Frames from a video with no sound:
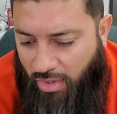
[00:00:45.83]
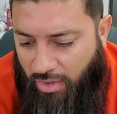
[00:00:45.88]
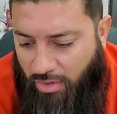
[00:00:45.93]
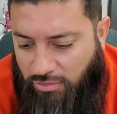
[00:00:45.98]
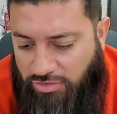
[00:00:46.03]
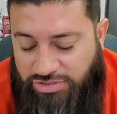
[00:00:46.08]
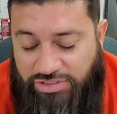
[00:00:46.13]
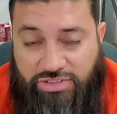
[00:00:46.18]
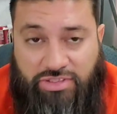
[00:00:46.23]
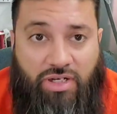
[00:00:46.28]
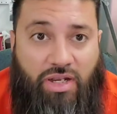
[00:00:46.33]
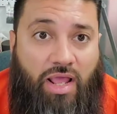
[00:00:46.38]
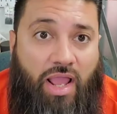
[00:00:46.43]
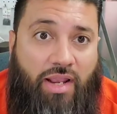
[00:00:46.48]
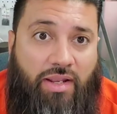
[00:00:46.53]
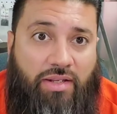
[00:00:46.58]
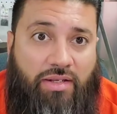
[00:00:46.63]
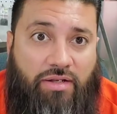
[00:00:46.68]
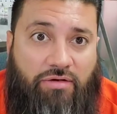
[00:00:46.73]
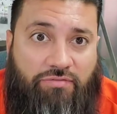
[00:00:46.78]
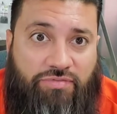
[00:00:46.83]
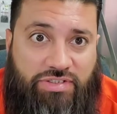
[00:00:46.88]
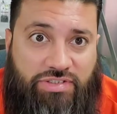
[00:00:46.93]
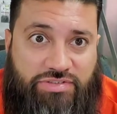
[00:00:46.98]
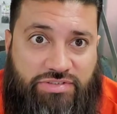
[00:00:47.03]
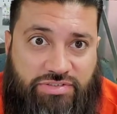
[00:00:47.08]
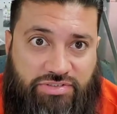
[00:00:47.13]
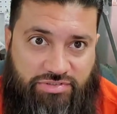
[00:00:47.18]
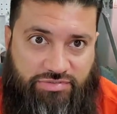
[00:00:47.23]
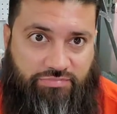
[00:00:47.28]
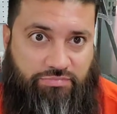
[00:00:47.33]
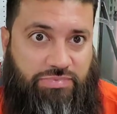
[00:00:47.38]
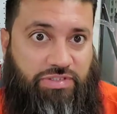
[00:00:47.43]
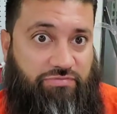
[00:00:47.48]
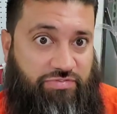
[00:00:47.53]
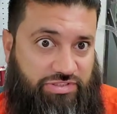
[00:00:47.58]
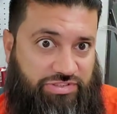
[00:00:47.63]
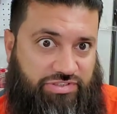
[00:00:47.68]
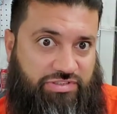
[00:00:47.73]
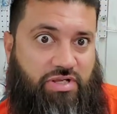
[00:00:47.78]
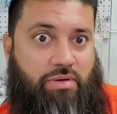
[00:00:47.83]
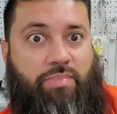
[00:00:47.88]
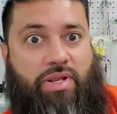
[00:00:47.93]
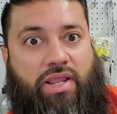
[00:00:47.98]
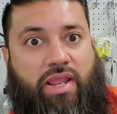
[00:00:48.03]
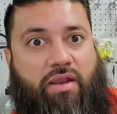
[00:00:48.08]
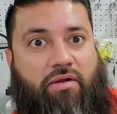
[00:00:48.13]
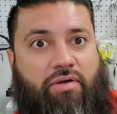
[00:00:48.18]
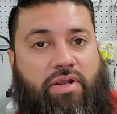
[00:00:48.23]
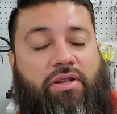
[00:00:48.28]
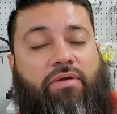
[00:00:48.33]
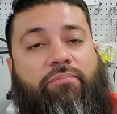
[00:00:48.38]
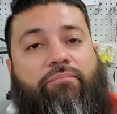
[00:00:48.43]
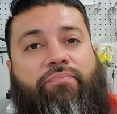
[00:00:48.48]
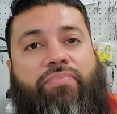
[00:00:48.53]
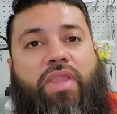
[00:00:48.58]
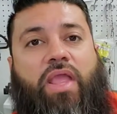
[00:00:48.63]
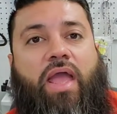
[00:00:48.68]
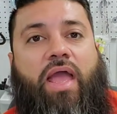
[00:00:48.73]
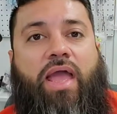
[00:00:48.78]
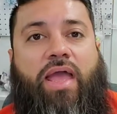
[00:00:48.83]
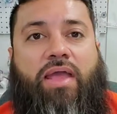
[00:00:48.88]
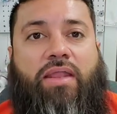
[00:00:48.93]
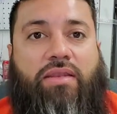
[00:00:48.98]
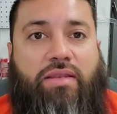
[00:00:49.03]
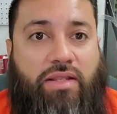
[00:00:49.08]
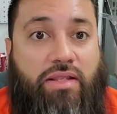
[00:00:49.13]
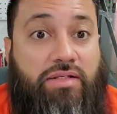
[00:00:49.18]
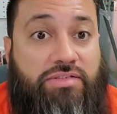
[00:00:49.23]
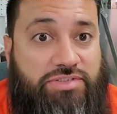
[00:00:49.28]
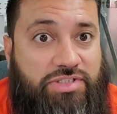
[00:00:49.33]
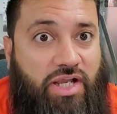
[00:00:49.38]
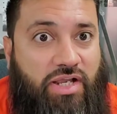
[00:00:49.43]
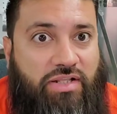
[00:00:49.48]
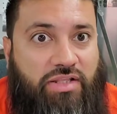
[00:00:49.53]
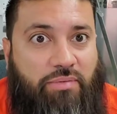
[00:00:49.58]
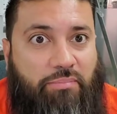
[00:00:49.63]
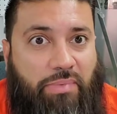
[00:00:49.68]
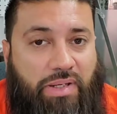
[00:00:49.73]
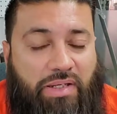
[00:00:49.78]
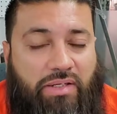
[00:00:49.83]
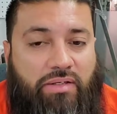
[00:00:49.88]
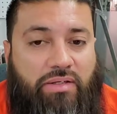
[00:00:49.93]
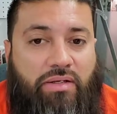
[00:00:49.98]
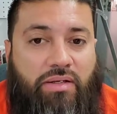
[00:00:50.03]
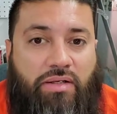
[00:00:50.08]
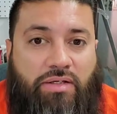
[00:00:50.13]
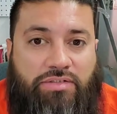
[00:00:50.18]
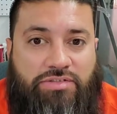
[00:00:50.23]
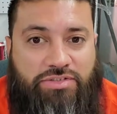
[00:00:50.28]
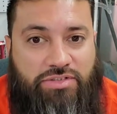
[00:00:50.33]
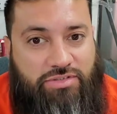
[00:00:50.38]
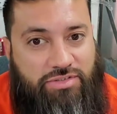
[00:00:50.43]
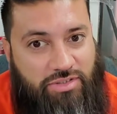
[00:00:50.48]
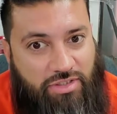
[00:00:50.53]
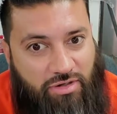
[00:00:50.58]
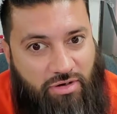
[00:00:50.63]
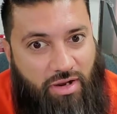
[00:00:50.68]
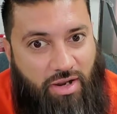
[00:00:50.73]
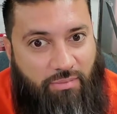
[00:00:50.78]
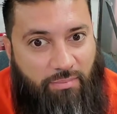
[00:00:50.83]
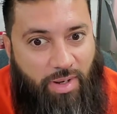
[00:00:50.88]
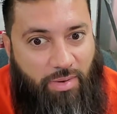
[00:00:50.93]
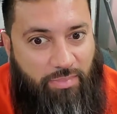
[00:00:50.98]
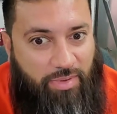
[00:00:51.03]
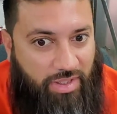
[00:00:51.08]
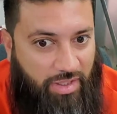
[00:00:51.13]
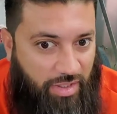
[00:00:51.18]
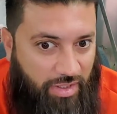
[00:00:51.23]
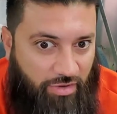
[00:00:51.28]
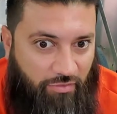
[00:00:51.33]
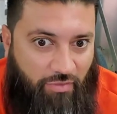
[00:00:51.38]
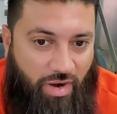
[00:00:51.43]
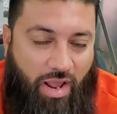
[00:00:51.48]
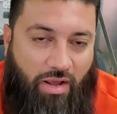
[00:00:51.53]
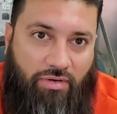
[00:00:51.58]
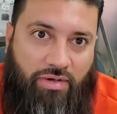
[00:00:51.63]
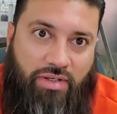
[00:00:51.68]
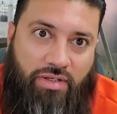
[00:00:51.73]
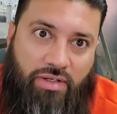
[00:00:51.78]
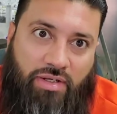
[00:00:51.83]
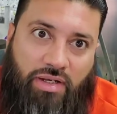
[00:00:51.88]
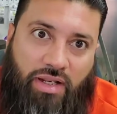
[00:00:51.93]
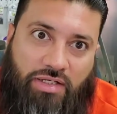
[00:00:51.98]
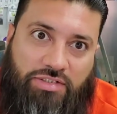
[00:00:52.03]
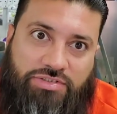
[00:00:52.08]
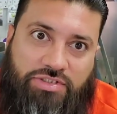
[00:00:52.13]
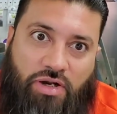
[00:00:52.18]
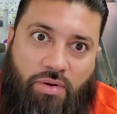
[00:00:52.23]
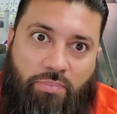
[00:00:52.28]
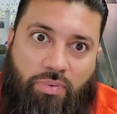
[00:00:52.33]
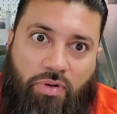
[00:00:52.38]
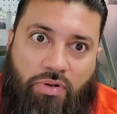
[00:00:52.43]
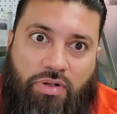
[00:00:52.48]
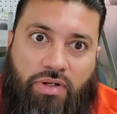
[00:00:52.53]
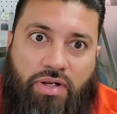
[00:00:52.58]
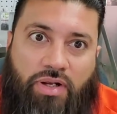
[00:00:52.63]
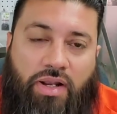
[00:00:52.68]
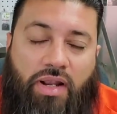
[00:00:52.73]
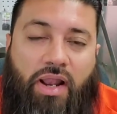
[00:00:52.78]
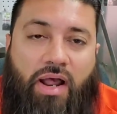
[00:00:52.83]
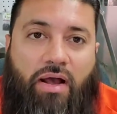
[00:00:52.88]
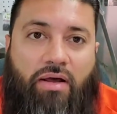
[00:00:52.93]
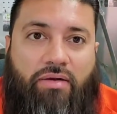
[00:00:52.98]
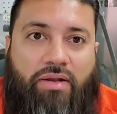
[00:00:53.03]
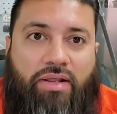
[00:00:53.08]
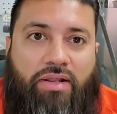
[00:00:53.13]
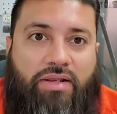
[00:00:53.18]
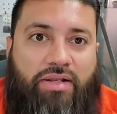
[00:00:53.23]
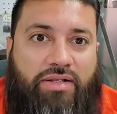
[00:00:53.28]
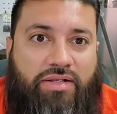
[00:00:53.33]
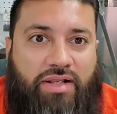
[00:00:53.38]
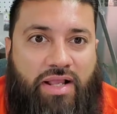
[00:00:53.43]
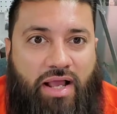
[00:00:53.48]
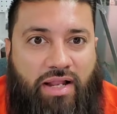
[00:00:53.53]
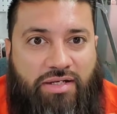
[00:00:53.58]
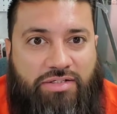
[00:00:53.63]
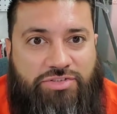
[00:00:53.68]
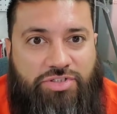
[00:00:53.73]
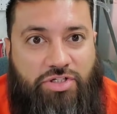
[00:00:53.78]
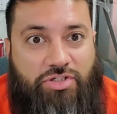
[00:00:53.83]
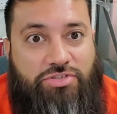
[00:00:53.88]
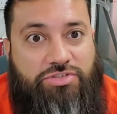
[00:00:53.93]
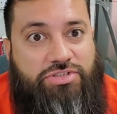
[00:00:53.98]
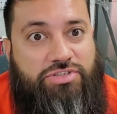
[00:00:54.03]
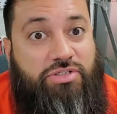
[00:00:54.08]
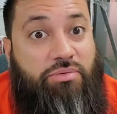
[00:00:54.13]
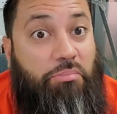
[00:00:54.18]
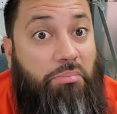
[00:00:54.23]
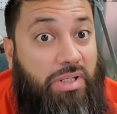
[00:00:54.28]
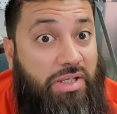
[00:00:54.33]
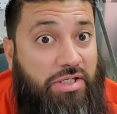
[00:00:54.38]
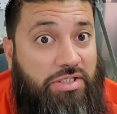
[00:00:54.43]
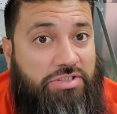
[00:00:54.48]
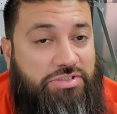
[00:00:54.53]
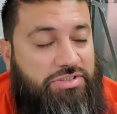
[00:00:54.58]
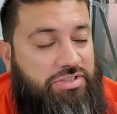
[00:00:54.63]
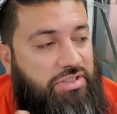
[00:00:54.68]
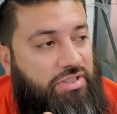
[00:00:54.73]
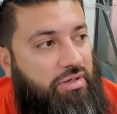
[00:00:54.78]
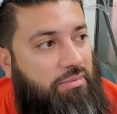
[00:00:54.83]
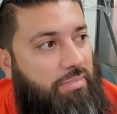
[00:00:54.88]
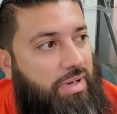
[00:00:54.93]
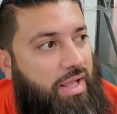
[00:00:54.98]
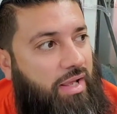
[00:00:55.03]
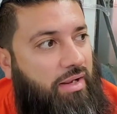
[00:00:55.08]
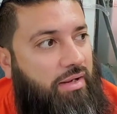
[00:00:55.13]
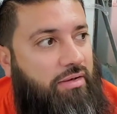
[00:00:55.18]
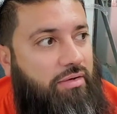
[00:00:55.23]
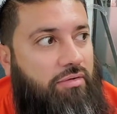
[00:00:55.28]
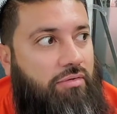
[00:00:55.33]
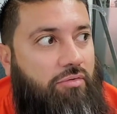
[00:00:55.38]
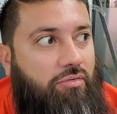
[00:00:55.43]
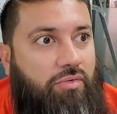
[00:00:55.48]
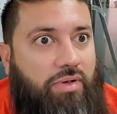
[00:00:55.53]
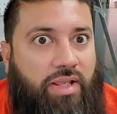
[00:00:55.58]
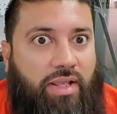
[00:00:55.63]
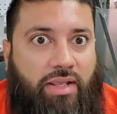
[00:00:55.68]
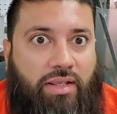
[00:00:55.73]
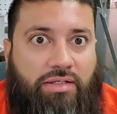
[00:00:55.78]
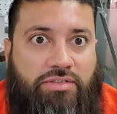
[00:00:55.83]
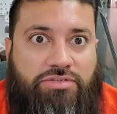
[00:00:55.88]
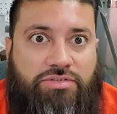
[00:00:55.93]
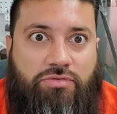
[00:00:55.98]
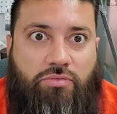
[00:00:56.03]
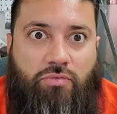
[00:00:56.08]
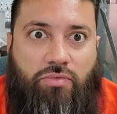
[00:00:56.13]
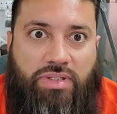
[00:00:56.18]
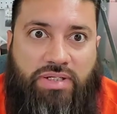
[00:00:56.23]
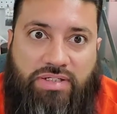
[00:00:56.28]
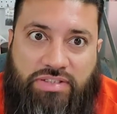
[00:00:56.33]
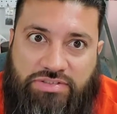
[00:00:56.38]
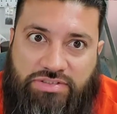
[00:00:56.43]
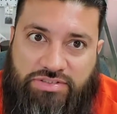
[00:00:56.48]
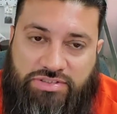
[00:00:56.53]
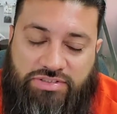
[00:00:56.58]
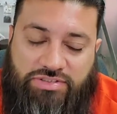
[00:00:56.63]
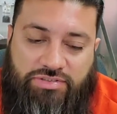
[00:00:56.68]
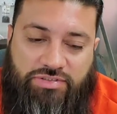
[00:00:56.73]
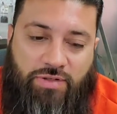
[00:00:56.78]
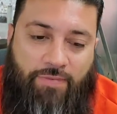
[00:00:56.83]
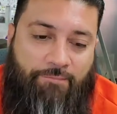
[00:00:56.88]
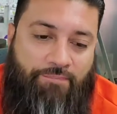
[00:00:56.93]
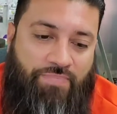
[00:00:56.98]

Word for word: it was in the lining of his of his stomach area and inside the meat so you know I, i'm cutting around it and i start pulling it out and it kind of turns to mush and i'm like okay so what is this